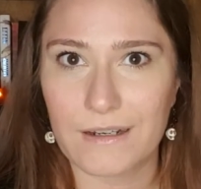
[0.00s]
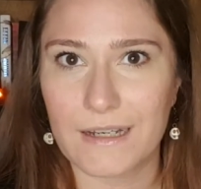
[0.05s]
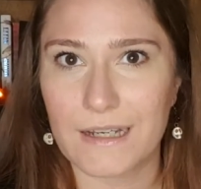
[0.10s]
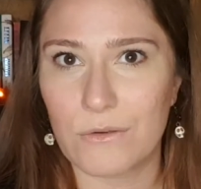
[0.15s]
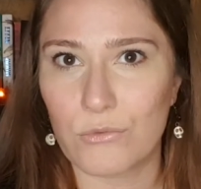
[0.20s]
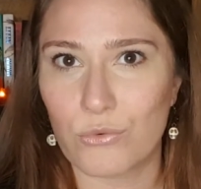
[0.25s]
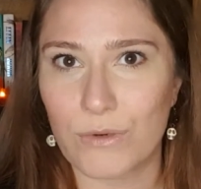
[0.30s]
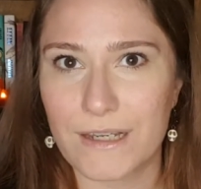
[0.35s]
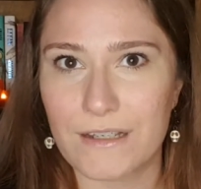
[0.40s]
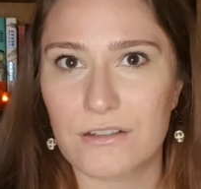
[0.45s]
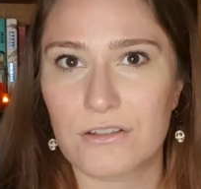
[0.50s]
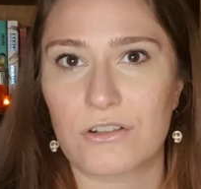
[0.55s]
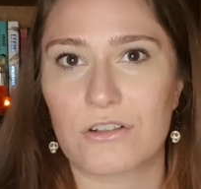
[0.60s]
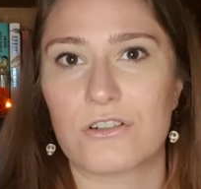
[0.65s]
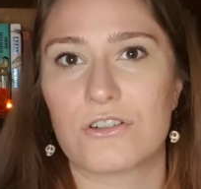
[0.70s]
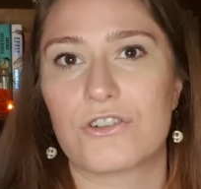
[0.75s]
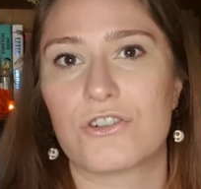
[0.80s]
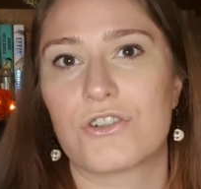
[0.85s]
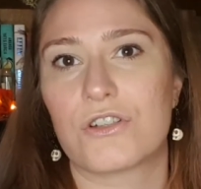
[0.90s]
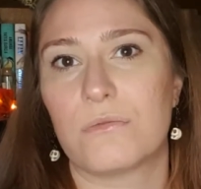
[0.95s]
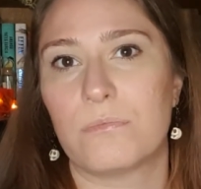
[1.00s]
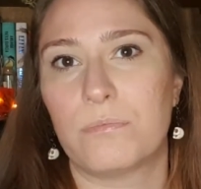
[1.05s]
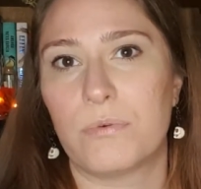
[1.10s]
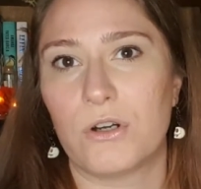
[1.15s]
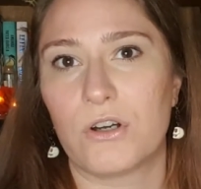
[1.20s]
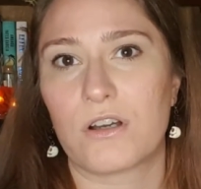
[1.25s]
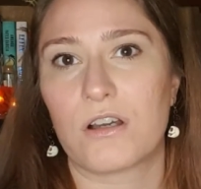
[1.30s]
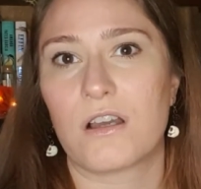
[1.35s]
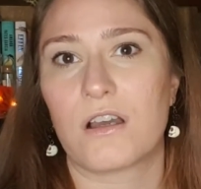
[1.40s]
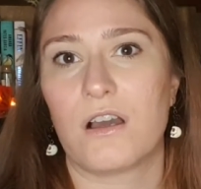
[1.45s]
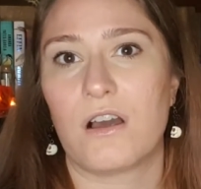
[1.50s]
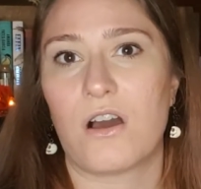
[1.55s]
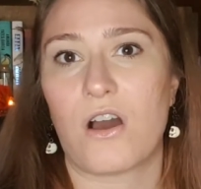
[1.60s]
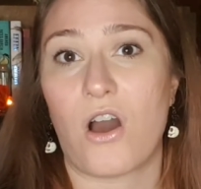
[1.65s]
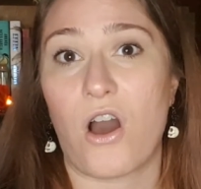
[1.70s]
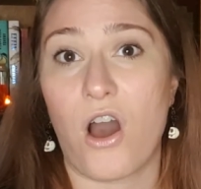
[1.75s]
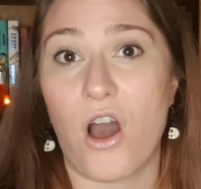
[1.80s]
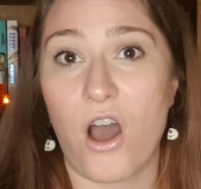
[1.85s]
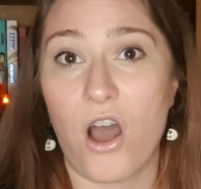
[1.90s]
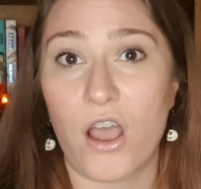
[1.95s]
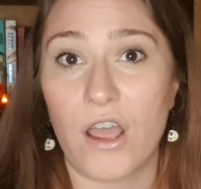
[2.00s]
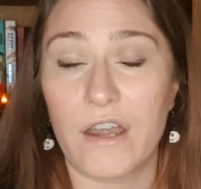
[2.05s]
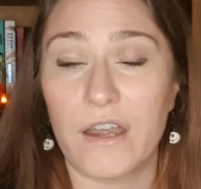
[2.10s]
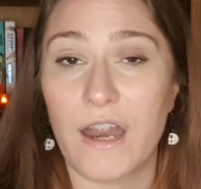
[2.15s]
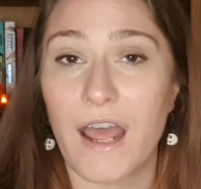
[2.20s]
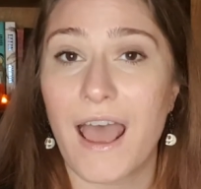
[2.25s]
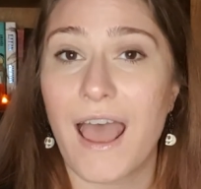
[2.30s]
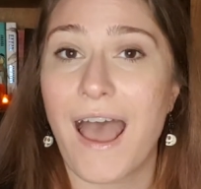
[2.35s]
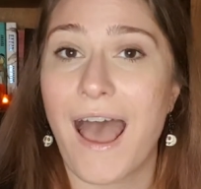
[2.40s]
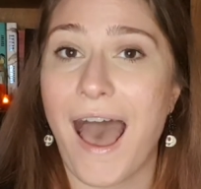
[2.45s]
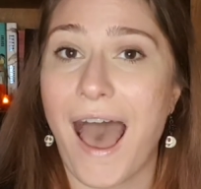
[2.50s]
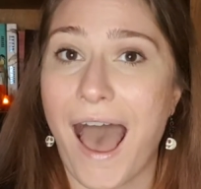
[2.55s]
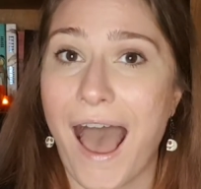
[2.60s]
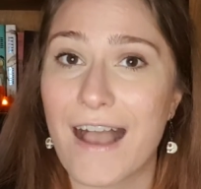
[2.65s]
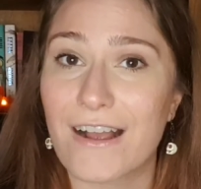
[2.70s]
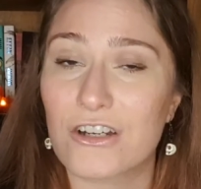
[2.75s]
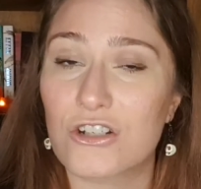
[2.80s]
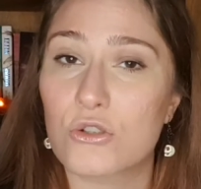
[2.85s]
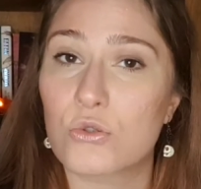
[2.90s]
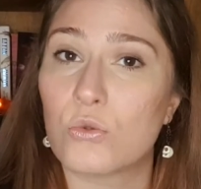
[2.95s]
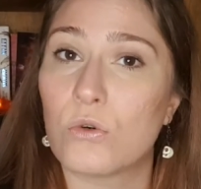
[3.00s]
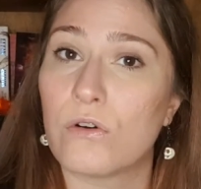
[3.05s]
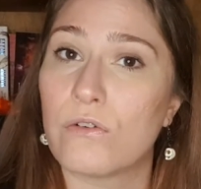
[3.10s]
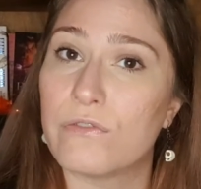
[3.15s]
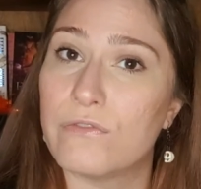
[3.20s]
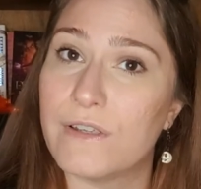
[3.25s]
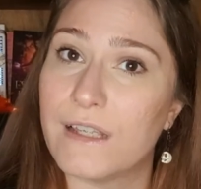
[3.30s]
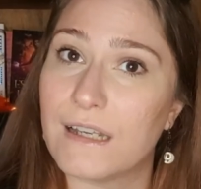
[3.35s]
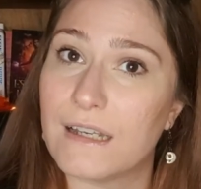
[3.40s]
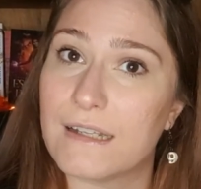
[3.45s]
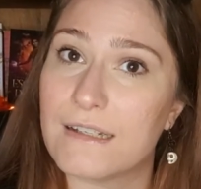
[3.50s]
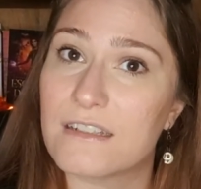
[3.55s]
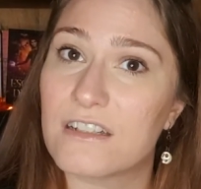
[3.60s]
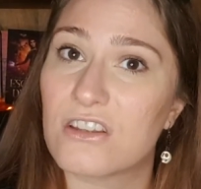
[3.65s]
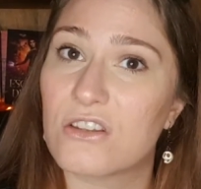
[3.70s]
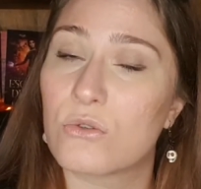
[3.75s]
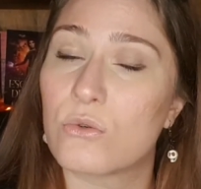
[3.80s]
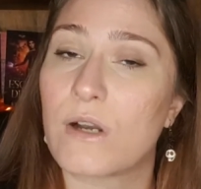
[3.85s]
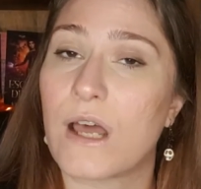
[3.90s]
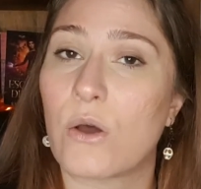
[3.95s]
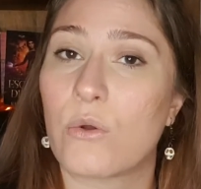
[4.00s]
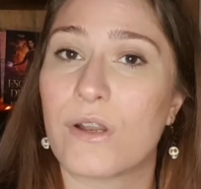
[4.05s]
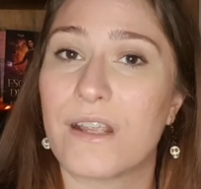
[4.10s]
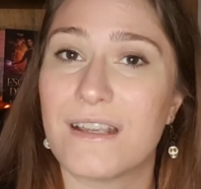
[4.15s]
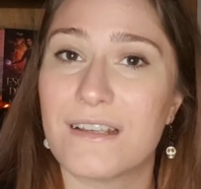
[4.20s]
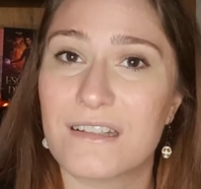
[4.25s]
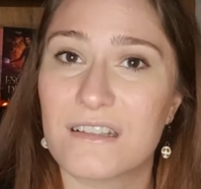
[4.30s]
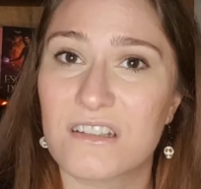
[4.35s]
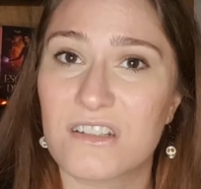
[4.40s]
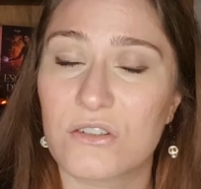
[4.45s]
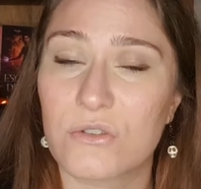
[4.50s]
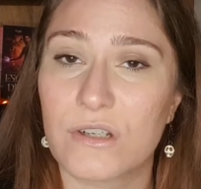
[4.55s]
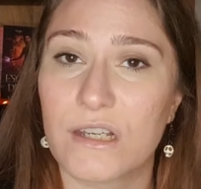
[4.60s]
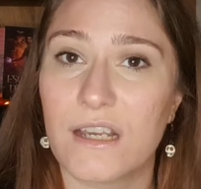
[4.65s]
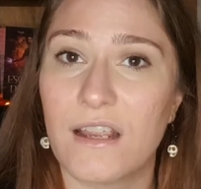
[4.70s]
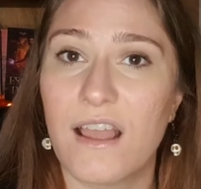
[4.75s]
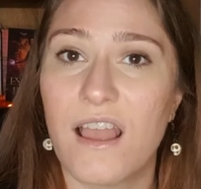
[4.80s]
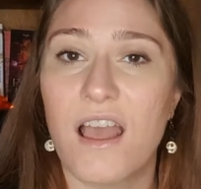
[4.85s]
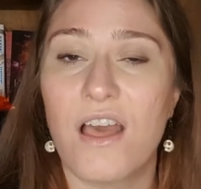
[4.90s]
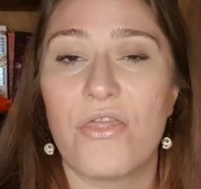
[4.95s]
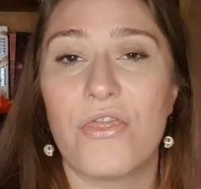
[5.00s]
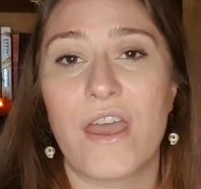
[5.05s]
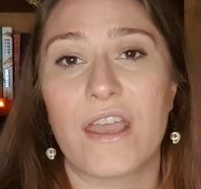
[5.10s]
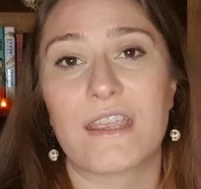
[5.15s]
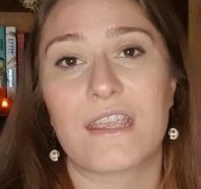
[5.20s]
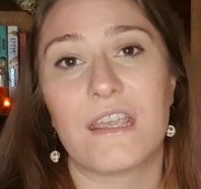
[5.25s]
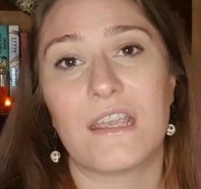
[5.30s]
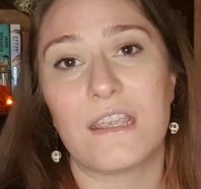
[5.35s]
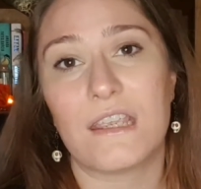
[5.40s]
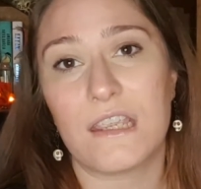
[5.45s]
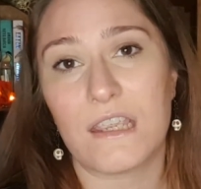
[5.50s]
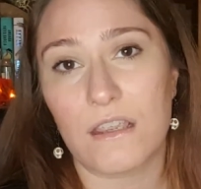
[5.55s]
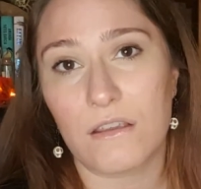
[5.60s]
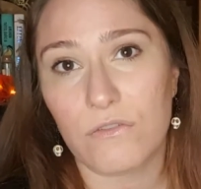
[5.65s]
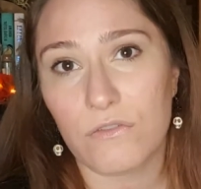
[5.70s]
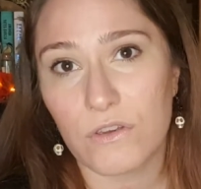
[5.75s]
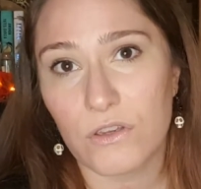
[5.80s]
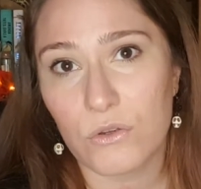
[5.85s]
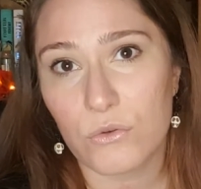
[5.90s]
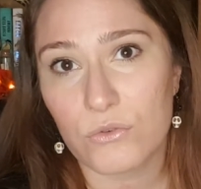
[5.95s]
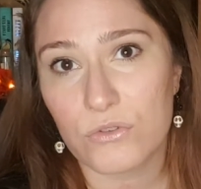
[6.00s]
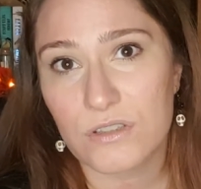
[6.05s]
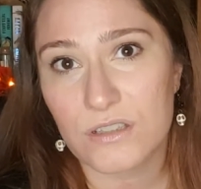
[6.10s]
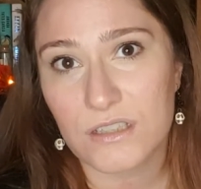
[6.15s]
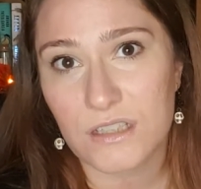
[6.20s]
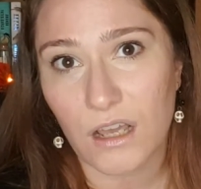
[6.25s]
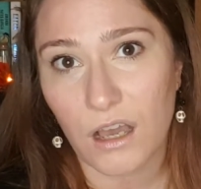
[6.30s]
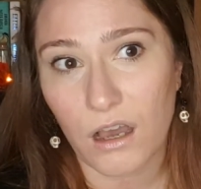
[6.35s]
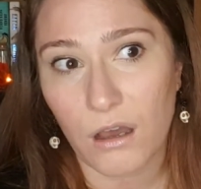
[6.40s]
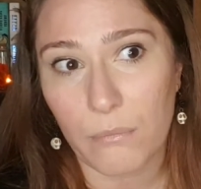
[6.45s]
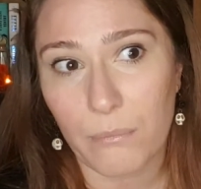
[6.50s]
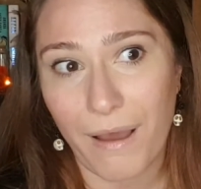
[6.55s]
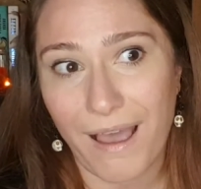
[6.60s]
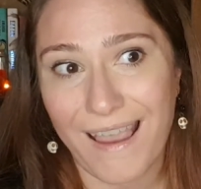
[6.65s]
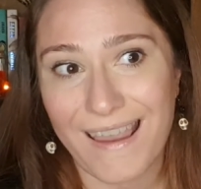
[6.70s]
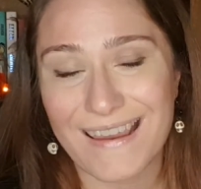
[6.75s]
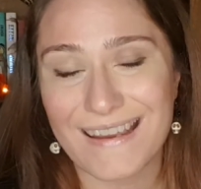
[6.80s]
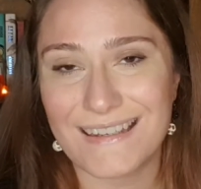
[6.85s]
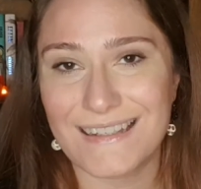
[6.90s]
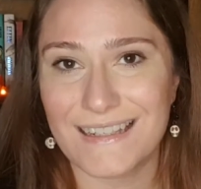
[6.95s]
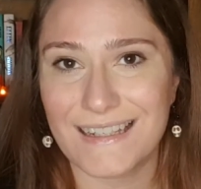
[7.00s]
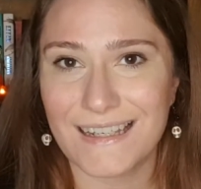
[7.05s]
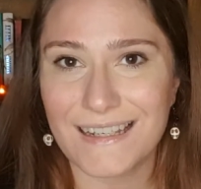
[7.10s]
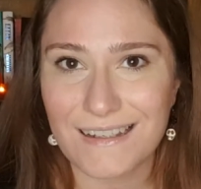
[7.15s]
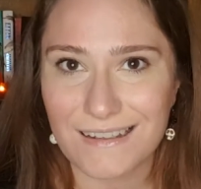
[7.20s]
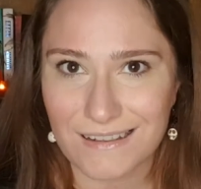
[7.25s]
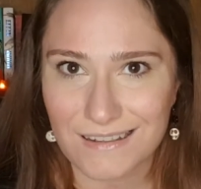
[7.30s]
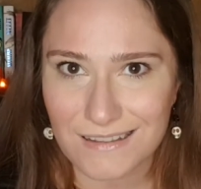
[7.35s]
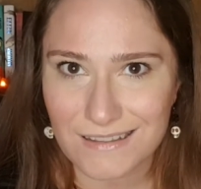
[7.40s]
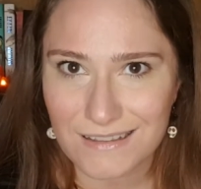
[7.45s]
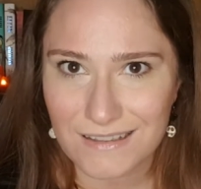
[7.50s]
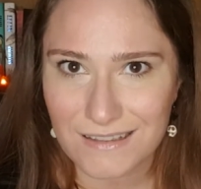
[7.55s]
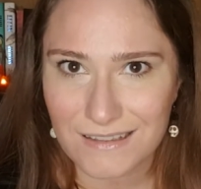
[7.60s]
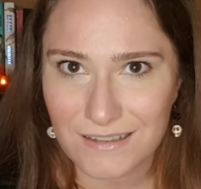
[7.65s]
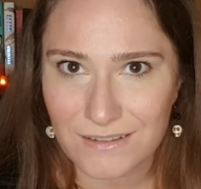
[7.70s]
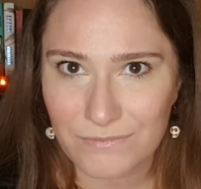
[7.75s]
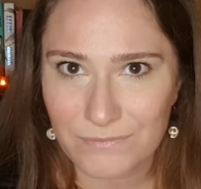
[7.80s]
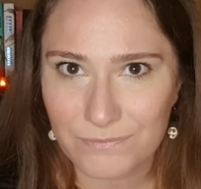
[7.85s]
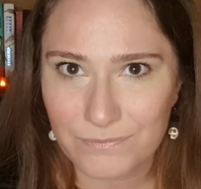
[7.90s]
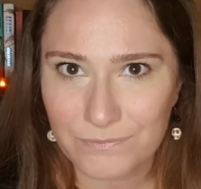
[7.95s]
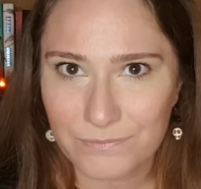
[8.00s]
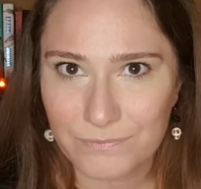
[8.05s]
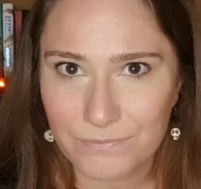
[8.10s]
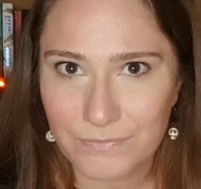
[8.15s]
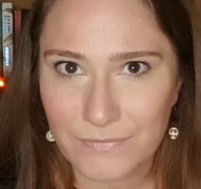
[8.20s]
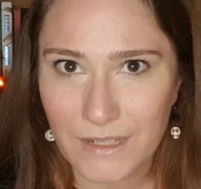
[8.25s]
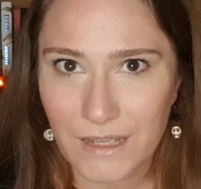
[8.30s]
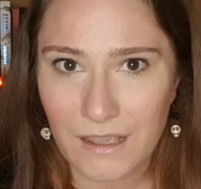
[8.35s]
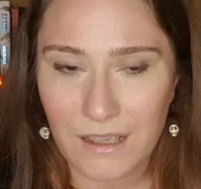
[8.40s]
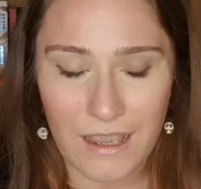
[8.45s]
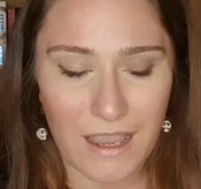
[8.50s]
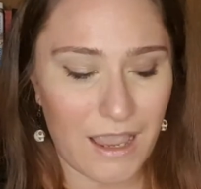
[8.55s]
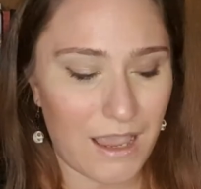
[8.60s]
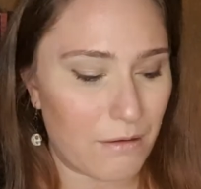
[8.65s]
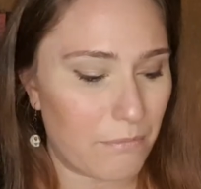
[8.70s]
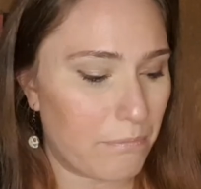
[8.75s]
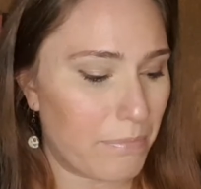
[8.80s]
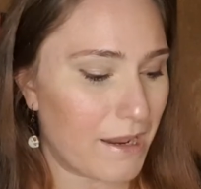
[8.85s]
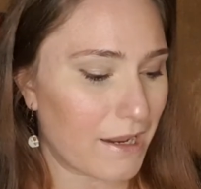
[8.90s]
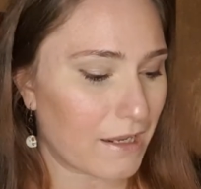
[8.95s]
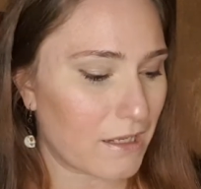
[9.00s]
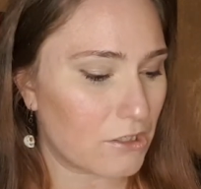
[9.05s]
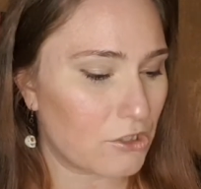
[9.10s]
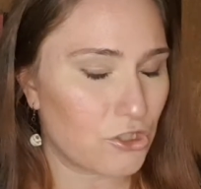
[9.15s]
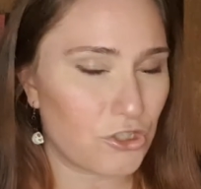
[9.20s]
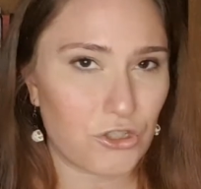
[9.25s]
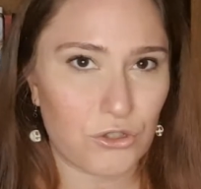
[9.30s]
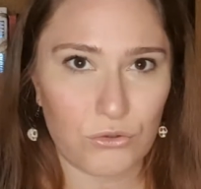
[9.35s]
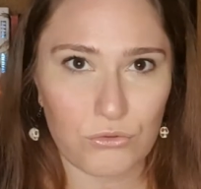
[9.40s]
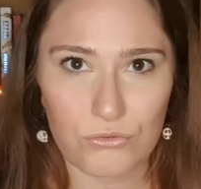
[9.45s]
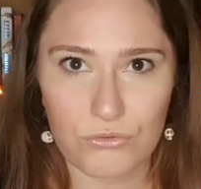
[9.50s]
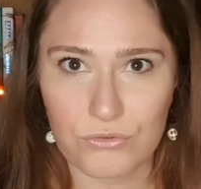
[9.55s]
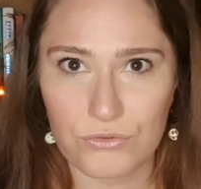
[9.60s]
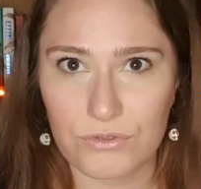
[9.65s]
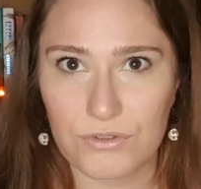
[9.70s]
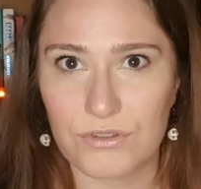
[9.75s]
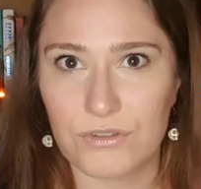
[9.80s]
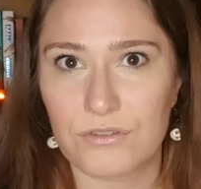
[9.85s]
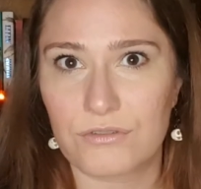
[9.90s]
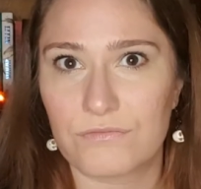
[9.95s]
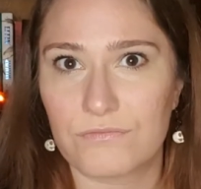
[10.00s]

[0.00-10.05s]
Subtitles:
researched book on actual villains throughout history that can give you some ideas and pick and choose.